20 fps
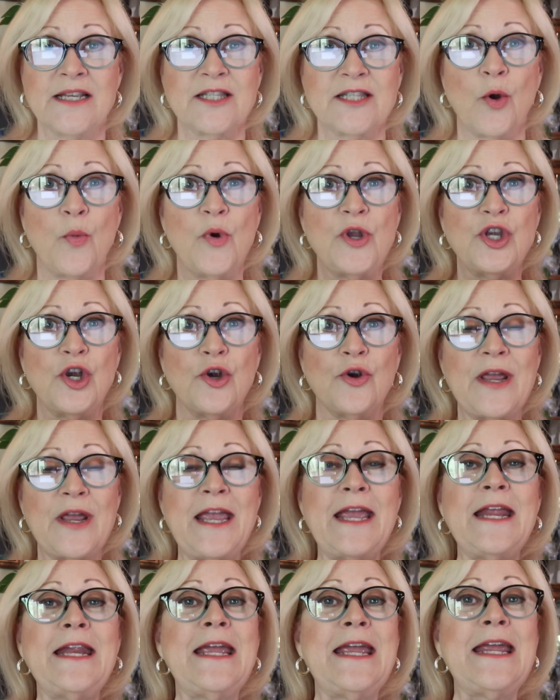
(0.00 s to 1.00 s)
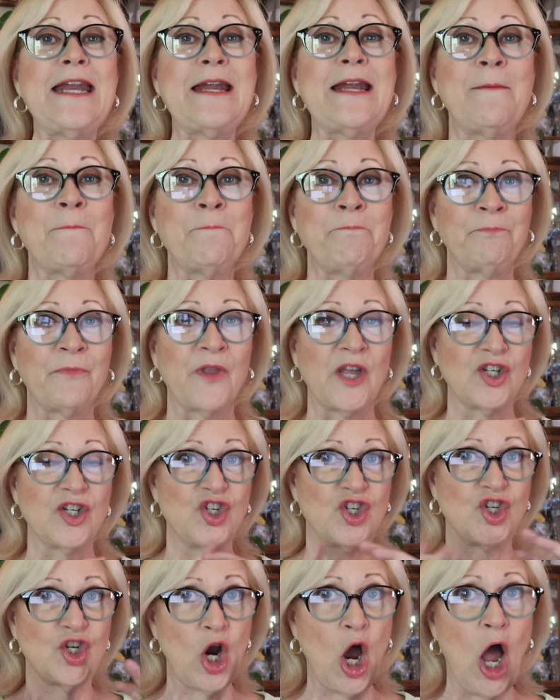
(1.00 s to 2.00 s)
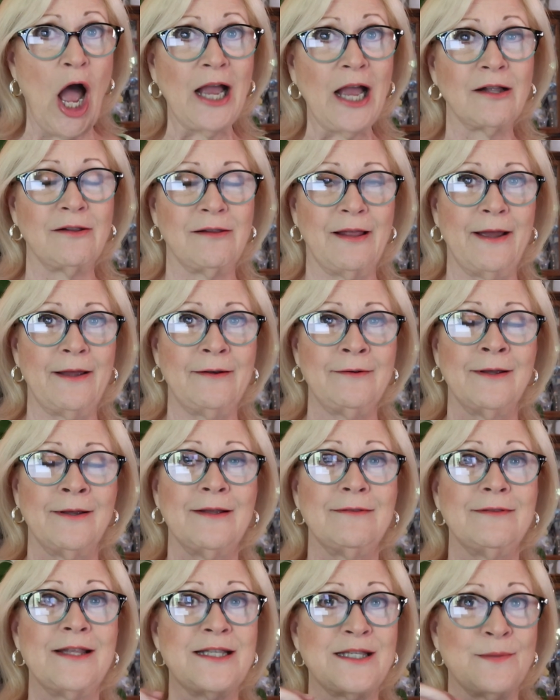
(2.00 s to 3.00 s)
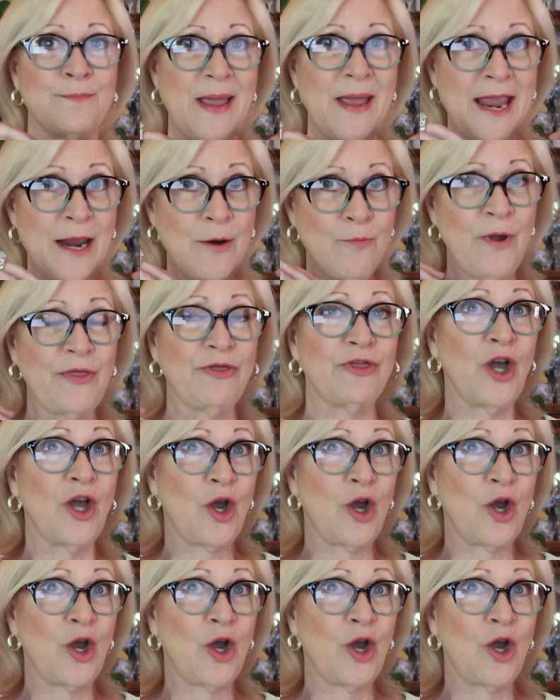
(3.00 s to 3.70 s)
So when you're eating chocolate that's made with